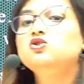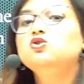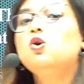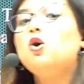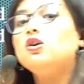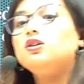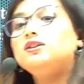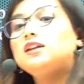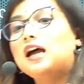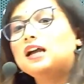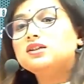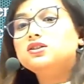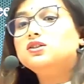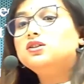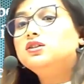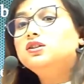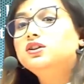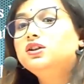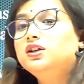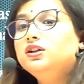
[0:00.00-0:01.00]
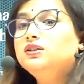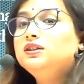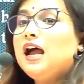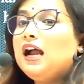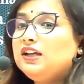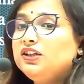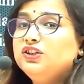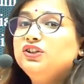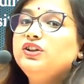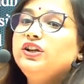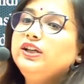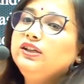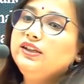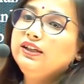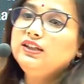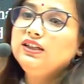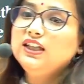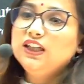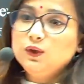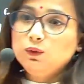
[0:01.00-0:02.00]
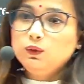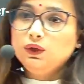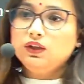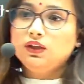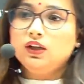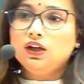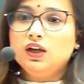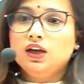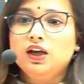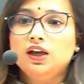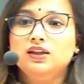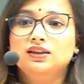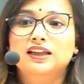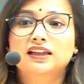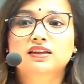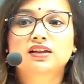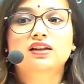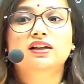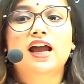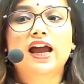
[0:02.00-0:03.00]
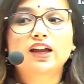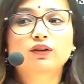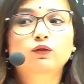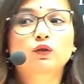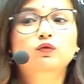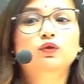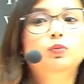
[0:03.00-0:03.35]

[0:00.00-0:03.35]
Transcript: not that great an evil. Then the life of